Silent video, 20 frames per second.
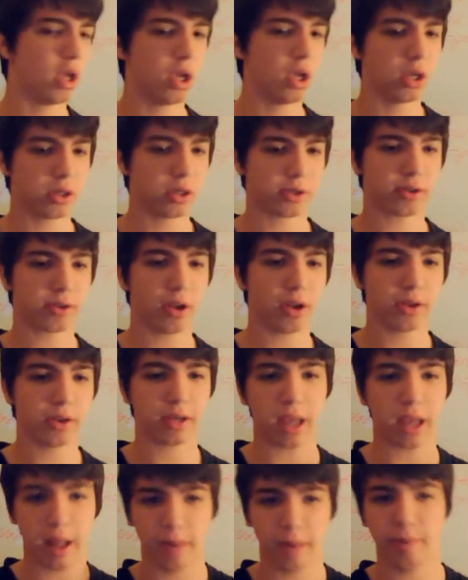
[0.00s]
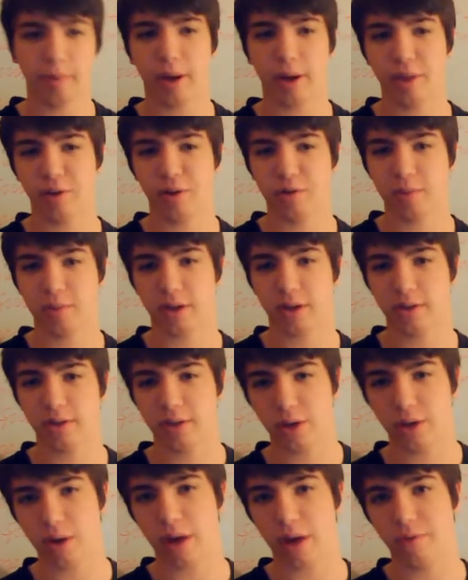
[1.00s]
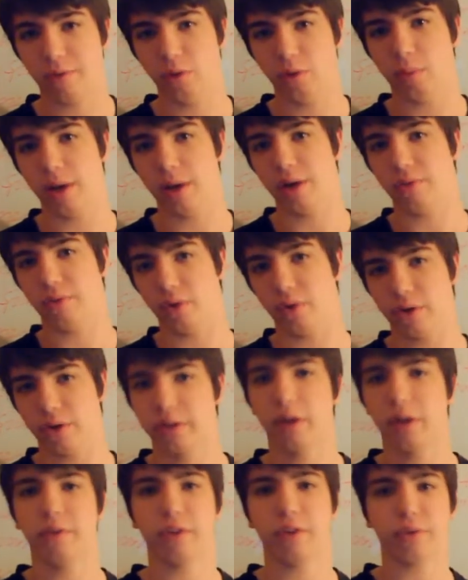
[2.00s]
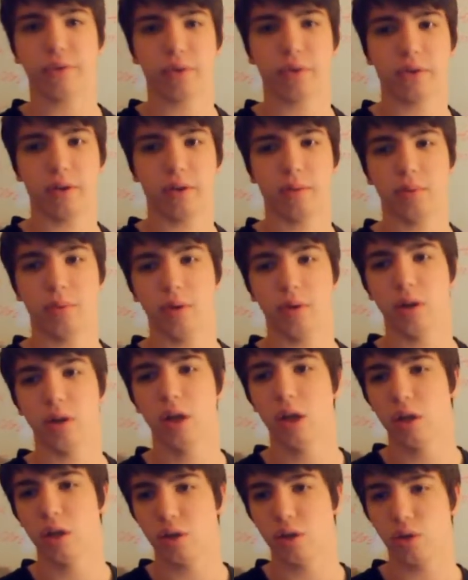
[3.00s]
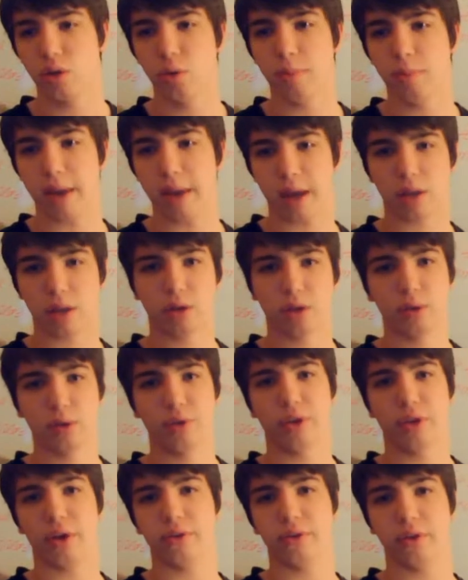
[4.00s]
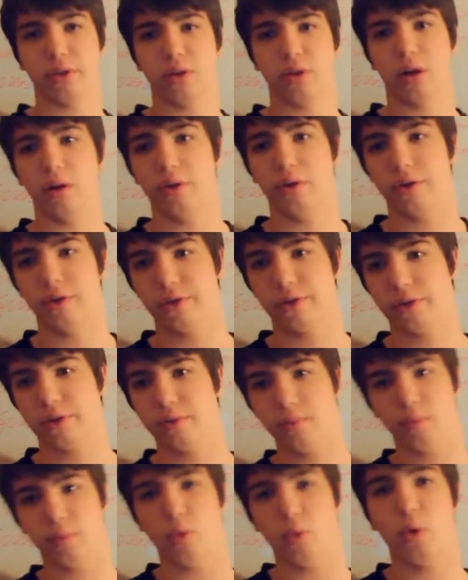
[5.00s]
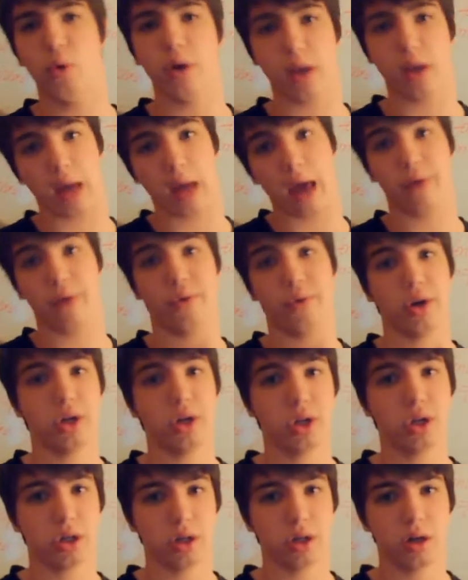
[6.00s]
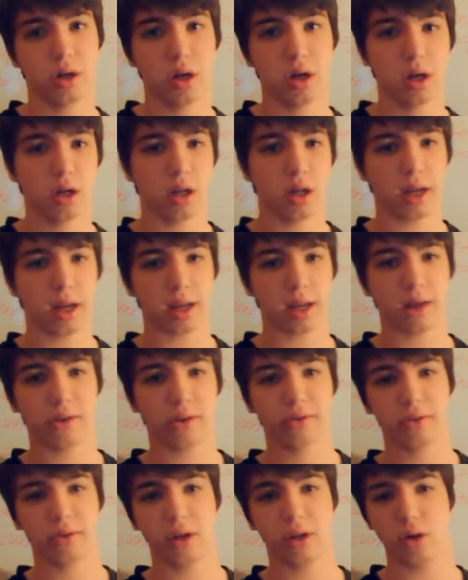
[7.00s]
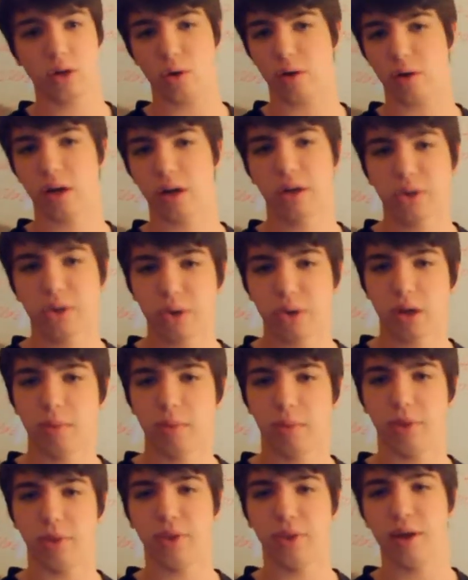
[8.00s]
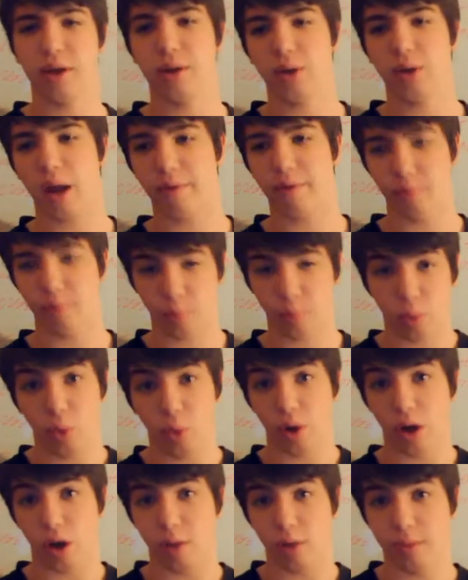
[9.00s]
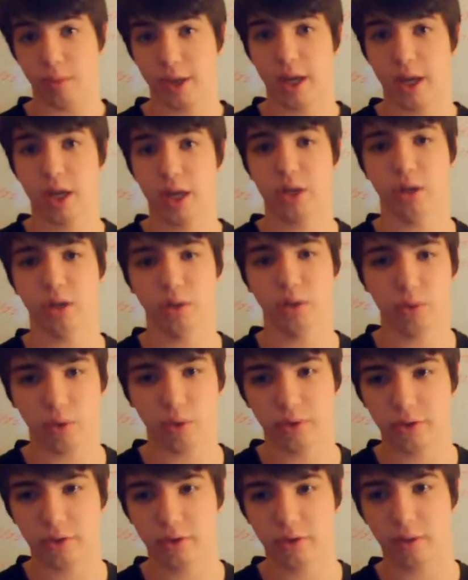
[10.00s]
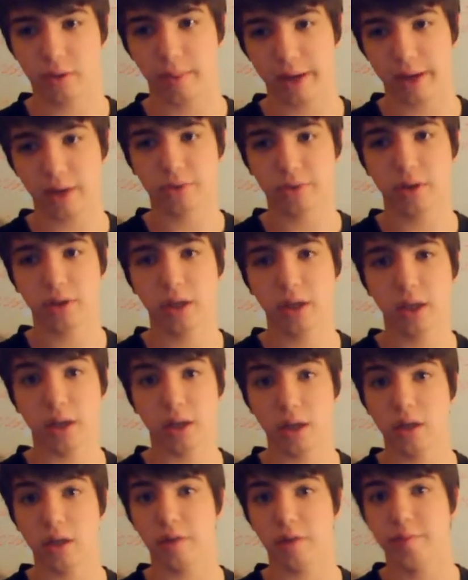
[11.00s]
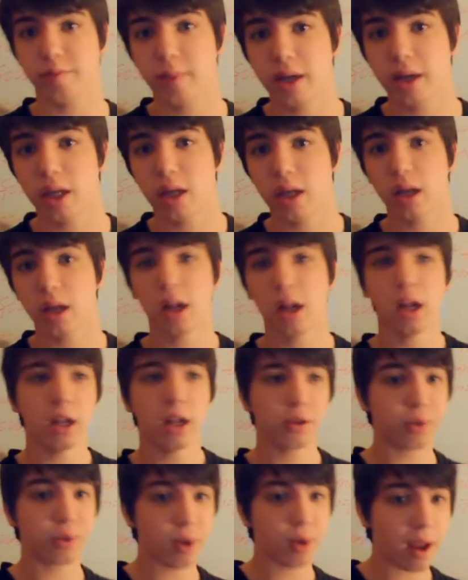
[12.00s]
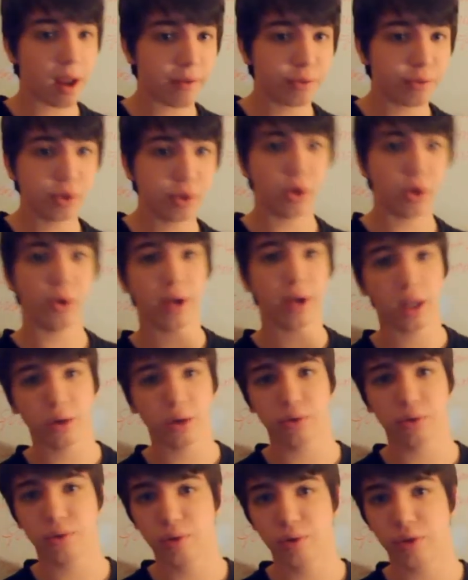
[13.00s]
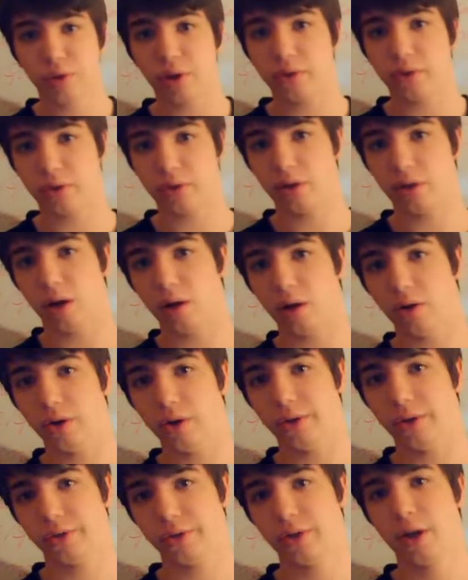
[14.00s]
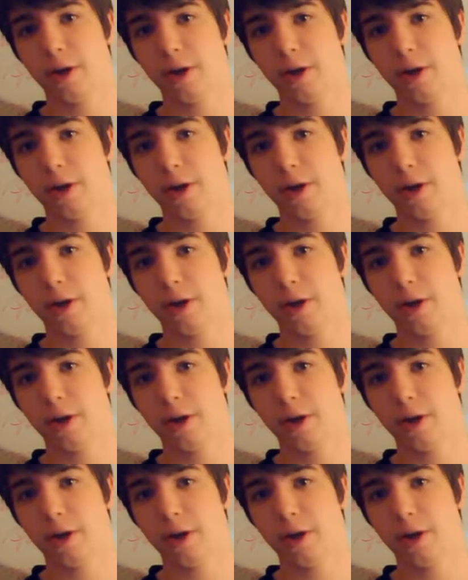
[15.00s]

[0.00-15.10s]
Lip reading: just constantly help others, because then you have no money for yourself. As for example, you make $2,000 more than average, I guess, in your country, but then you have a moral obligation to assist somebody else in need of money. So you have to donate those $2,000